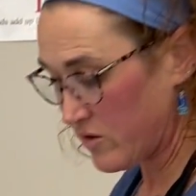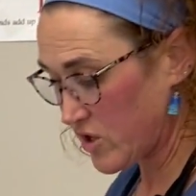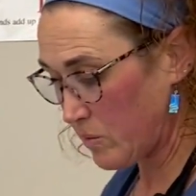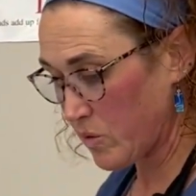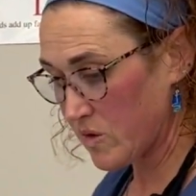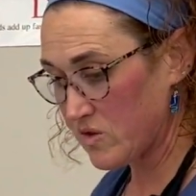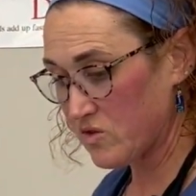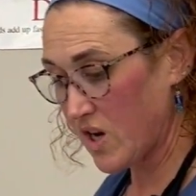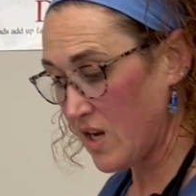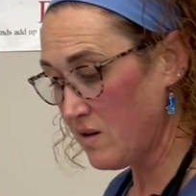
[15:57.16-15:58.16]
drain board's
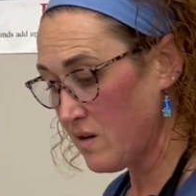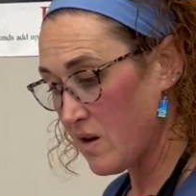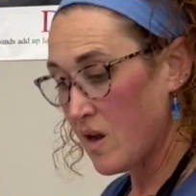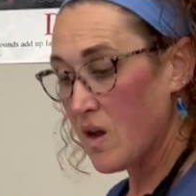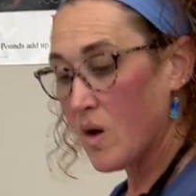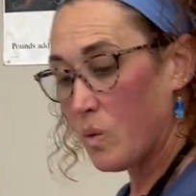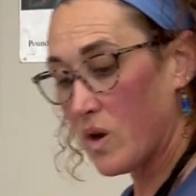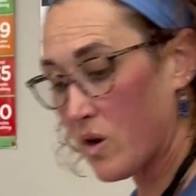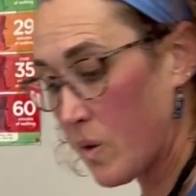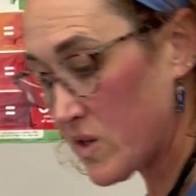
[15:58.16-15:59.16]
drained. We
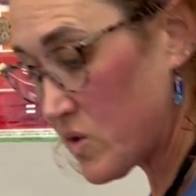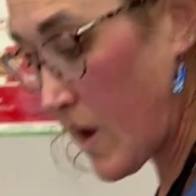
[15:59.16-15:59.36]
are going to